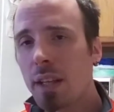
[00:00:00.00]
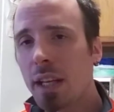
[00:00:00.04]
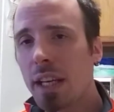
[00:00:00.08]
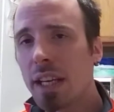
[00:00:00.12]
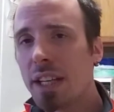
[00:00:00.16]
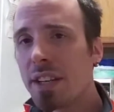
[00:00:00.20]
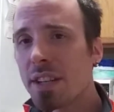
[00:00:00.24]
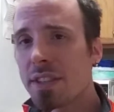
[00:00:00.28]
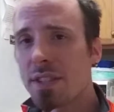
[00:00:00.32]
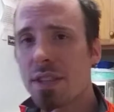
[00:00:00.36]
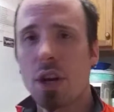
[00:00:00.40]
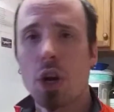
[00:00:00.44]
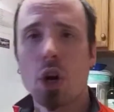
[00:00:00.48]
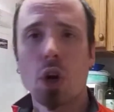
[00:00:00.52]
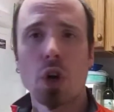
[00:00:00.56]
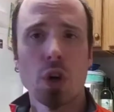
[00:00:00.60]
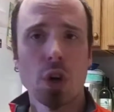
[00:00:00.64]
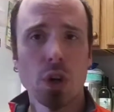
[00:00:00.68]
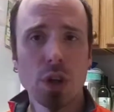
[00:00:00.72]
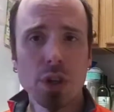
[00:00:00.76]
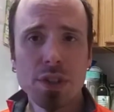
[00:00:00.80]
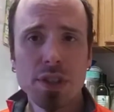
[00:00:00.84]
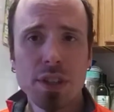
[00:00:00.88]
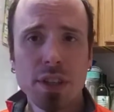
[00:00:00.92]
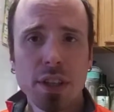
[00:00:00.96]
It doesn't
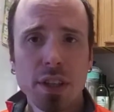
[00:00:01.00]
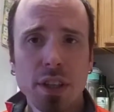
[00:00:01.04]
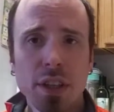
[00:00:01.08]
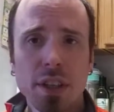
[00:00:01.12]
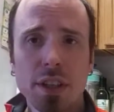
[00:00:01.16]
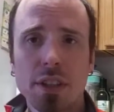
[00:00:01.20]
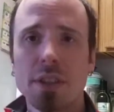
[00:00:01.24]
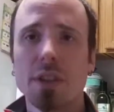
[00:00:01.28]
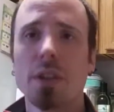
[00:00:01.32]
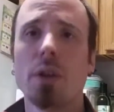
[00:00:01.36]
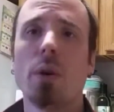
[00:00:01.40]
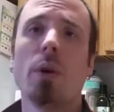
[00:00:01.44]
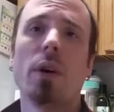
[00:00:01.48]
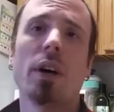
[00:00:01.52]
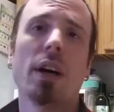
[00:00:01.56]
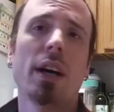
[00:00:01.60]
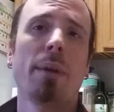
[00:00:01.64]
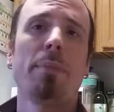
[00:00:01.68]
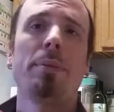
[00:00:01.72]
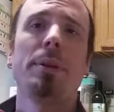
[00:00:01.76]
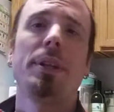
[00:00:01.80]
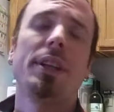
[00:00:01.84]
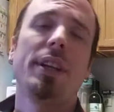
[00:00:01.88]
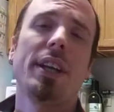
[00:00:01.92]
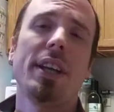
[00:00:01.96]
hurt to go a
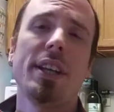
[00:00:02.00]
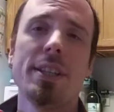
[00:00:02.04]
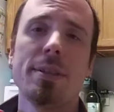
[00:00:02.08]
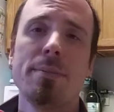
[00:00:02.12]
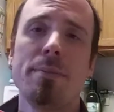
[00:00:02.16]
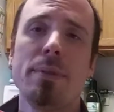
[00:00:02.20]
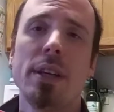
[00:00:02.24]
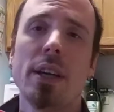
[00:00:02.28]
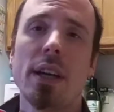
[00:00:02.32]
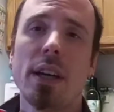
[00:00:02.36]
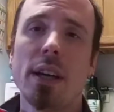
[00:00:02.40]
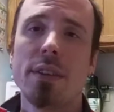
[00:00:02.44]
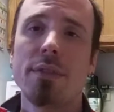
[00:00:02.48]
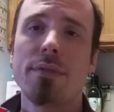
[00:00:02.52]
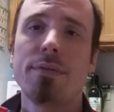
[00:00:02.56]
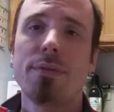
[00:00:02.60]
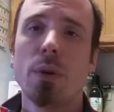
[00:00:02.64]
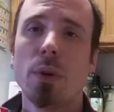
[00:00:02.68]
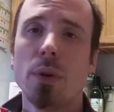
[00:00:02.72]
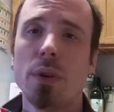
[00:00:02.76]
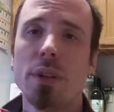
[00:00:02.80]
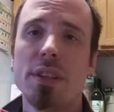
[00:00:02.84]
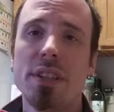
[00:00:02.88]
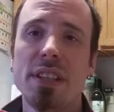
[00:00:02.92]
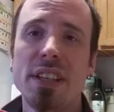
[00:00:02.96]
couple of days beyond
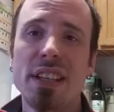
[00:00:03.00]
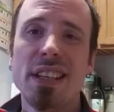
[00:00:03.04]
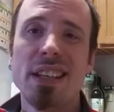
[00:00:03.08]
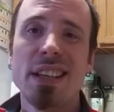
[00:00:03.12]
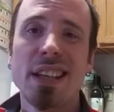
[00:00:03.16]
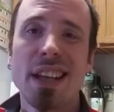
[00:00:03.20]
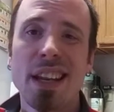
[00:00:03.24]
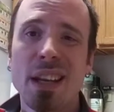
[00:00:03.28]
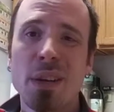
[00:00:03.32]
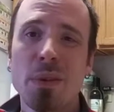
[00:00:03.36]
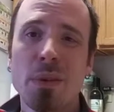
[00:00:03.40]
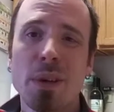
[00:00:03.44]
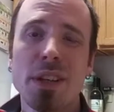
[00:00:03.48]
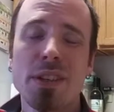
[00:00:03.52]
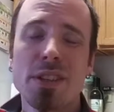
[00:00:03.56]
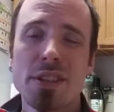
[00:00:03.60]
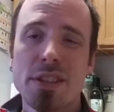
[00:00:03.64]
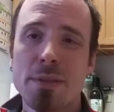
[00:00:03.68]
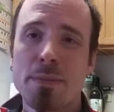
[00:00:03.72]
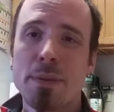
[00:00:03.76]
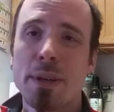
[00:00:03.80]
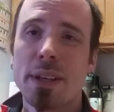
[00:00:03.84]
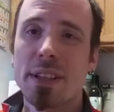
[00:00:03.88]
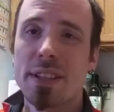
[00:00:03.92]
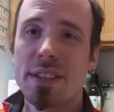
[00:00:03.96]
14 anyway,
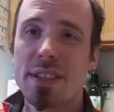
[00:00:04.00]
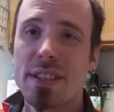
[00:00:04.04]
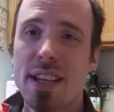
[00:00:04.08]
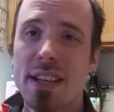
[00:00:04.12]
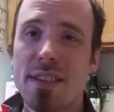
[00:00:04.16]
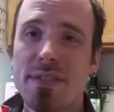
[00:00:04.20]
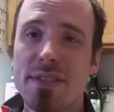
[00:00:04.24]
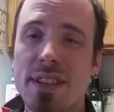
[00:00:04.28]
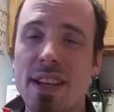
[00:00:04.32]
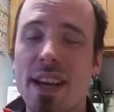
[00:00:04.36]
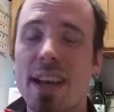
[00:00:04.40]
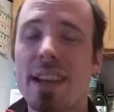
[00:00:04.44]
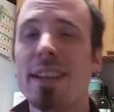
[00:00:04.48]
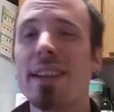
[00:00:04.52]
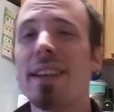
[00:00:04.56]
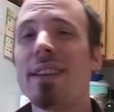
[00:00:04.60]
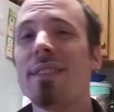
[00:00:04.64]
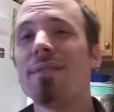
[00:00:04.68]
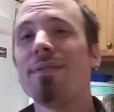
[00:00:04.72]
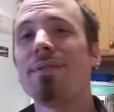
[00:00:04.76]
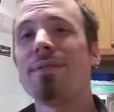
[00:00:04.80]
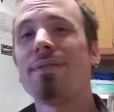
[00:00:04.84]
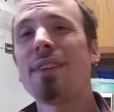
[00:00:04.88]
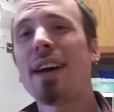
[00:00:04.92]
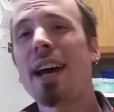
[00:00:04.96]
just to be on the safe side.
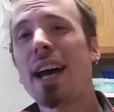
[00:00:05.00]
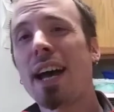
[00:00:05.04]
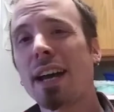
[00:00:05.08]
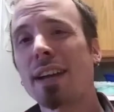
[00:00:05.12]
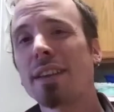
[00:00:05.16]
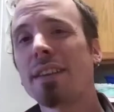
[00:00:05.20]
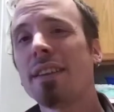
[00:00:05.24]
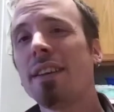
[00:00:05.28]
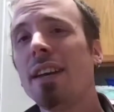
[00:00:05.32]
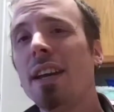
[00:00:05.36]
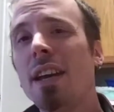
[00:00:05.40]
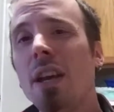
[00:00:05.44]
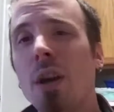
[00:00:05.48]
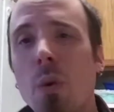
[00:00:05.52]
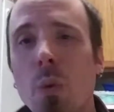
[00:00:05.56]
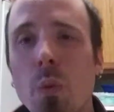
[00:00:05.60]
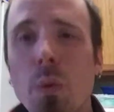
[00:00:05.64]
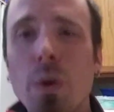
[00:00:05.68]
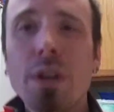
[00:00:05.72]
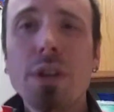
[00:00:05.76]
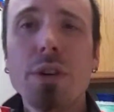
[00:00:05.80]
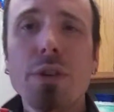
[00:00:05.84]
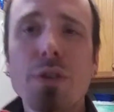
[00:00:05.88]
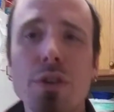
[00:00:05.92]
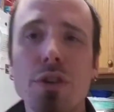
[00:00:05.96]
In fact,
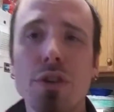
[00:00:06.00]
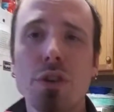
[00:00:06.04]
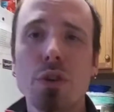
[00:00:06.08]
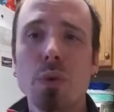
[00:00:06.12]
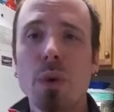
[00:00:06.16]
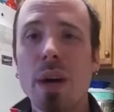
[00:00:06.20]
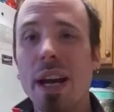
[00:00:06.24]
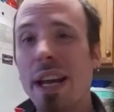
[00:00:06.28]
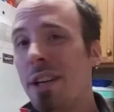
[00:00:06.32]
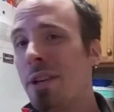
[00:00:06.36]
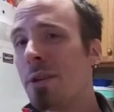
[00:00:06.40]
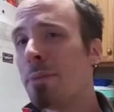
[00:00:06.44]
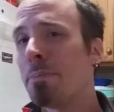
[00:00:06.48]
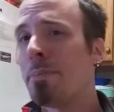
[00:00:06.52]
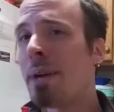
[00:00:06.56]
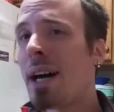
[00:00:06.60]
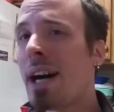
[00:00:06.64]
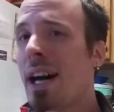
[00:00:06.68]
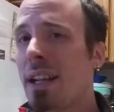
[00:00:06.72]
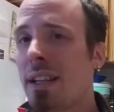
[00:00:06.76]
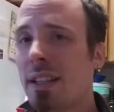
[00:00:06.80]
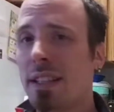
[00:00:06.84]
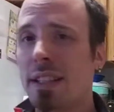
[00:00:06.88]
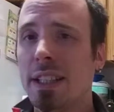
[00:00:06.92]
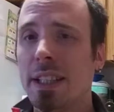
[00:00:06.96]
when you're new and you're
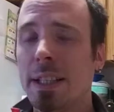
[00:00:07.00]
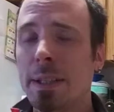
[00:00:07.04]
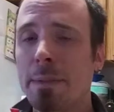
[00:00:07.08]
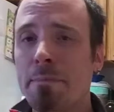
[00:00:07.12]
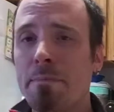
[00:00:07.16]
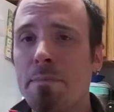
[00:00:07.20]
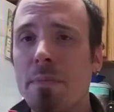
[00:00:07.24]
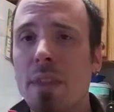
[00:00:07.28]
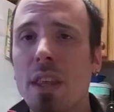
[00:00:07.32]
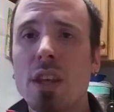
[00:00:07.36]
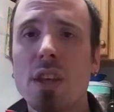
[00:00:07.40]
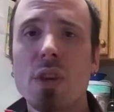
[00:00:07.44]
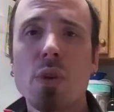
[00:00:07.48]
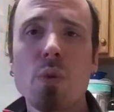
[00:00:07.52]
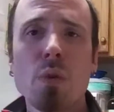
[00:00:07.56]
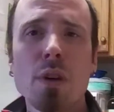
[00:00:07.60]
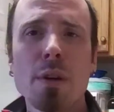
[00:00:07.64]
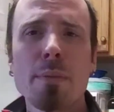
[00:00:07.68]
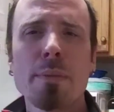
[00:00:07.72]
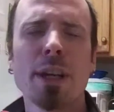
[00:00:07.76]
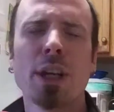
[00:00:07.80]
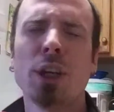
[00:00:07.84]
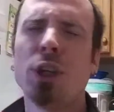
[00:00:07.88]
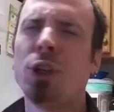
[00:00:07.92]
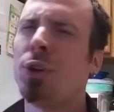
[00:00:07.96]
bottling, you want
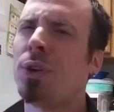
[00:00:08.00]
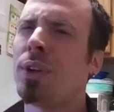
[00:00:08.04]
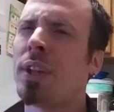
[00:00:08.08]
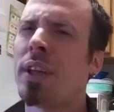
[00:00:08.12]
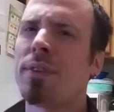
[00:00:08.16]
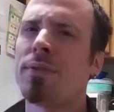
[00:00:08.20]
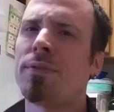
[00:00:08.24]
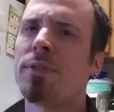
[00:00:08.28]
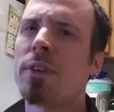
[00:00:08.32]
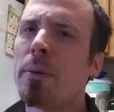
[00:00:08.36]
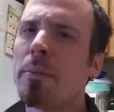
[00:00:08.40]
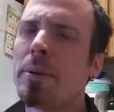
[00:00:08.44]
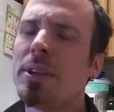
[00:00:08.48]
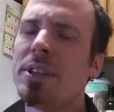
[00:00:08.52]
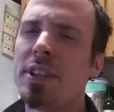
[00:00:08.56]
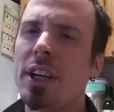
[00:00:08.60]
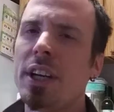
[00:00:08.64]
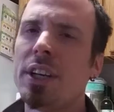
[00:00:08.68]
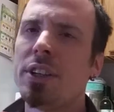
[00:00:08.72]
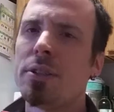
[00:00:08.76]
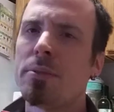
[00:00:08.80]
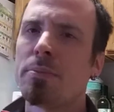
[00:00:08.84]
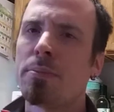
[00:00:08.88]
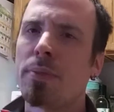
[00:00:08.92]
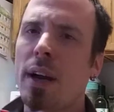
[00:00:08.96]
to make sure that
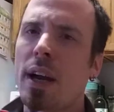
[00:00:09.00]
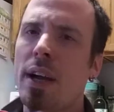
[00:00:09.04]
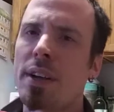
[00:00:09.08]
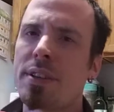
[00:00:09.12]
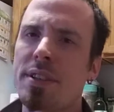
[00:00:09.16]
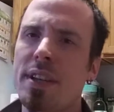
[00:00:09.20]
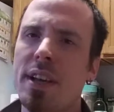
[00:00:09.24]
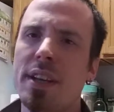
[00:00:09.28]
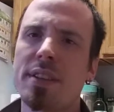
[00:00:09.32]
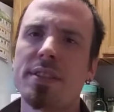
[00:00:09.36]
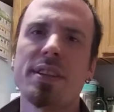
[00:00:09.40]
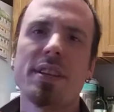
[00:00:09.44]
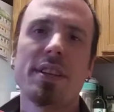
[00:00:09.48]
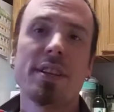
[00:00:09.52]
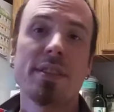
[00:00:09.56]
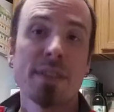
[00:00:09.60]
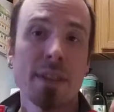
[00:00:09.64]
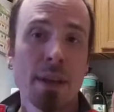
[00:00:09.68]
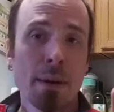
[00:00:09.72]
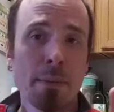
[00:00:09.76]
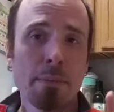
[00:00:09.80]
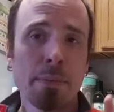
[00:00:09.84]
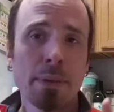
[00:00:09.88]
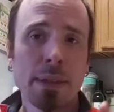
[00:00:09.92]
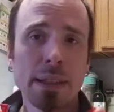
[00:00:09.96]
fermentation process is
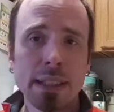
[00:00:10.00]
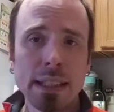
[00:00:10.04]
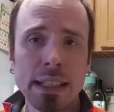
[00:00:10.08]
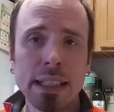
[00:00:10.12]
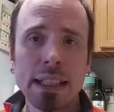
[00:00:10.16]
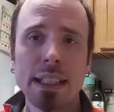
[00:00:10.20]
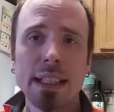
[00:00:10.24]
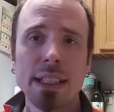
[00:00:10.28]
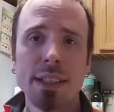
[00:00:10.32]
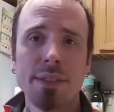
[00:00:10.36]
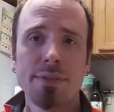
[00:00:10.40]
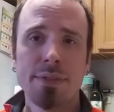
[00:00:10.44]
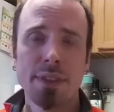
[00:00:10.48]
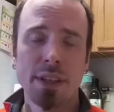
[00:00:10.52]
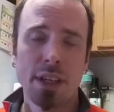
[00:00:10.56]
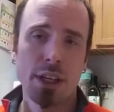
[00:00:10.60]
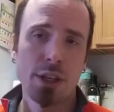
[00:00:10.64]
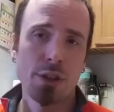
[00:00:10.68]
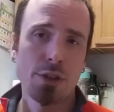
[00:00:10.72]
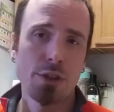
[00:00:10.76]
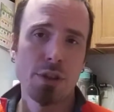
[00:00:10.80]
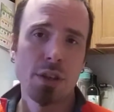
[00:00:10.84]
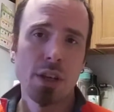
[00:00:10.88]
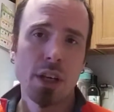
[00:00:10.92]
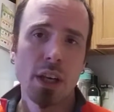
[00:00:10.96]
completely
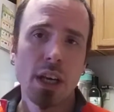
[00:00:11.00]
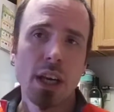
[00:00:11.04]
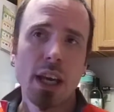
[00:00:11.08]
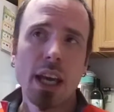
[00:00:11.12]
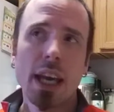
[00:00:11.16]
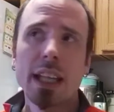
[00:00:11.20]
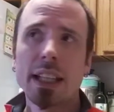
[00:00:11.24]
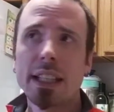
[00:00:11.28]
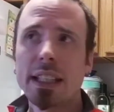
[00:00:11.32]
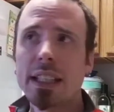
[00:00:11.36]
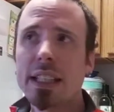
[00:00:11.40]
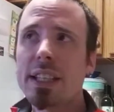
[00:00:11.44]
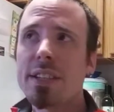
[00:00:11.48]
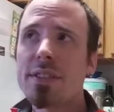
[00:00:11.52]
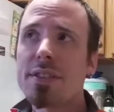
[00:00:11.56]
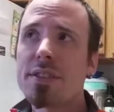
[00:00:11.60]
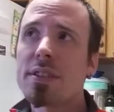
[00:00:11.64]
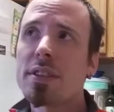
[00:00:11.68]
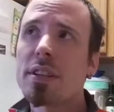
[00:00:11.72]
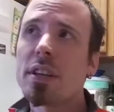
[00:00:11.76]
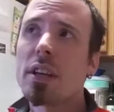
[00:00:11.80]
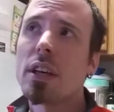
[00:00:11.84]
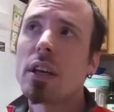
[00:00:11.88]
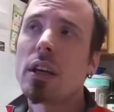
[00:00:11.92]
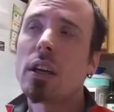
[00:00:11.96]
finished, at
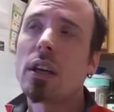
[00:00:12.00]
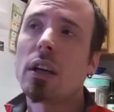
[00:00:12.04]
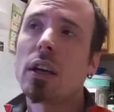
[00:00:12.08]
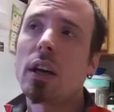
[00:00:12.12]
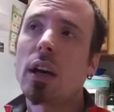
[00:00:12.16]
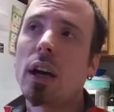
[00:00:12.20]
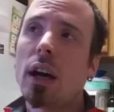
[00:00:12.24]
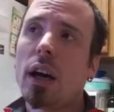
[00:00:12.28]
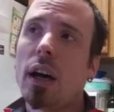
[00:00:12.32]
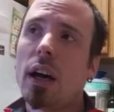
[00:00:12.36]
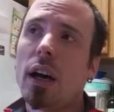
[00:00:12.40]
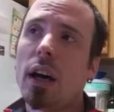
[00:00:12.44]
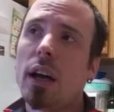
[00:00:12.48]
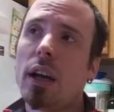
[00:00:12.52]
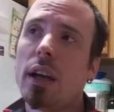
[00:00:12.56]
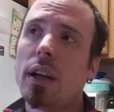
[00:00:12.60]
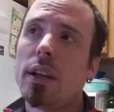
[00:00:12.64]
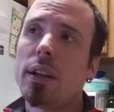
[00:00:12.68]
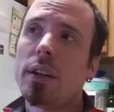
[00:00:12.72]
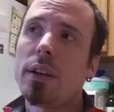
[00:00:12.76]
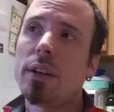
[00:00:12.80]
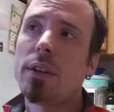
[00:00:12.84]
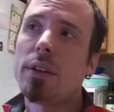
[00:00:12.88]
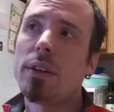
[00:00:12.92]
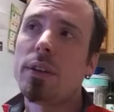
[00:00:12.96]
least
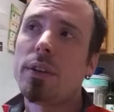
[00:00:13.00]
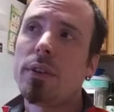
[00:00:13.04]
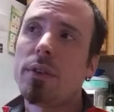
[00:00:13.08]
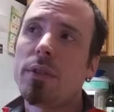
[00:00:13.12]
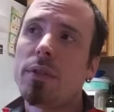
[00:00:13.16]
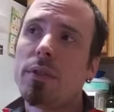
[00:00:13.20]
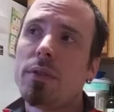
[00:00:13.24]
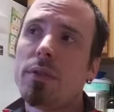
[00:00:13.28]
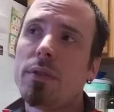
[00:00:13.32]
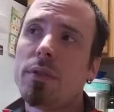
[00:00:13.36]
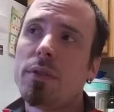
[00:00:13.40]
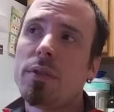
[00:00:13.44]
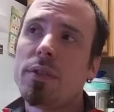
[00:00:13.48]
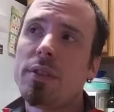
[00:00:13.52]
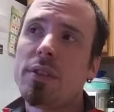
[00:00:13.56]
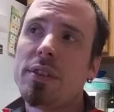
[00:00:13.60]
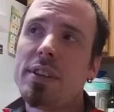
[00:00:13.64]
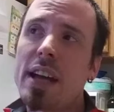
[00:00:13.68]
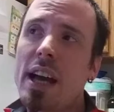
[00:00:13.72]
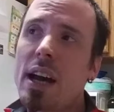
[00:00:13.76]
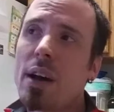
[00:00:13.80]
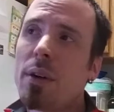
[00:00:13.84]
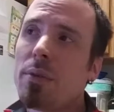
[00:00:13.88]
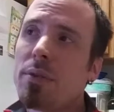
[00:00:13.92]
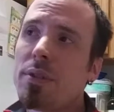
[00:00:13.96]

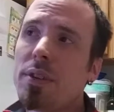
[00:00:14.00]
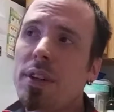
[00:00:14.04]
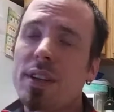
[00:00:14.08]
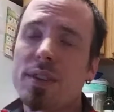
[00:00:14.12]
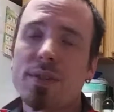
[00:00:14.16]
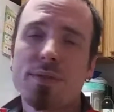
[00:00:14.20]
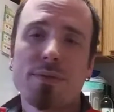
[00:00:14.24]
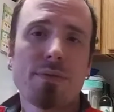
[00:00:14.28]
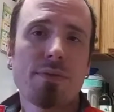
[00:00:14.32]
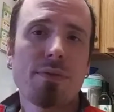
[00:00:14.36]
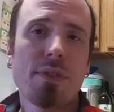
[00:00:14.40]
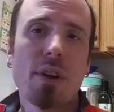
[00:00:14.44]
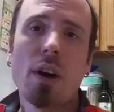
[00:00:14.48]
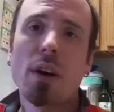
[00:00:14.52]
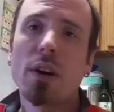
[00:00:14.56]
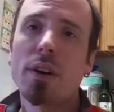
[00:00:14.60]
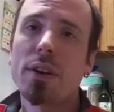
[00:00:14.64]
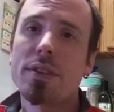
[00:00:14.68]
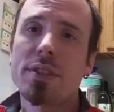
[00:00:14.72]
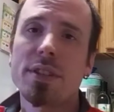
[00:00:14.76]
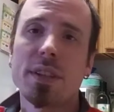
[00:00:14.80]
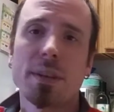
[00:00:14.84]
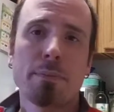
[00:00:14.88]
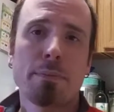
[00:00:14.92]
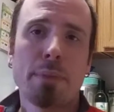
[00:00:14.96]
down as far
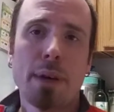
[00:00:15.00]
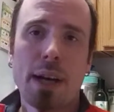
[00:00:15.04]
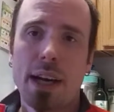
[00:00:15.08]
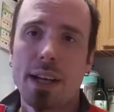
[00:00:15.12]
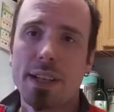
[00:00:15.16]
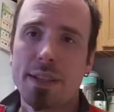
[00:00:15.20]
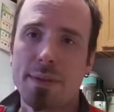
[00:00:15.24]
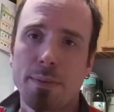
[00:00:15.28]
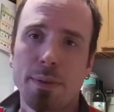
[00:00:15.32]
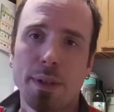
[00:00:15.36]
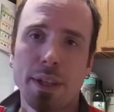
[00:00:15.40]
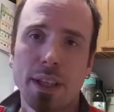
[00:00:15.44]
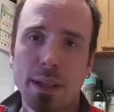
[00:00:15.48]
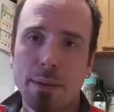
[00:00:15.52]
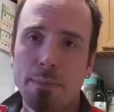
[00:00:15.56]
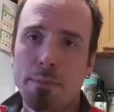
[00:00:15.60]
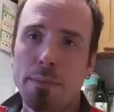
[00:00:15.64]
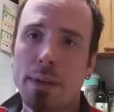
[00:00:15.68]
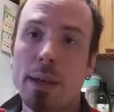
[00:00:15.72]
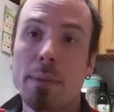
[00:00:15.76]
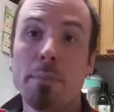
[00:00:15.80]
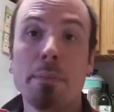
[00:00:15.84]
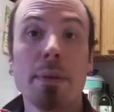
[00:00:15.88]
as it possibly can be.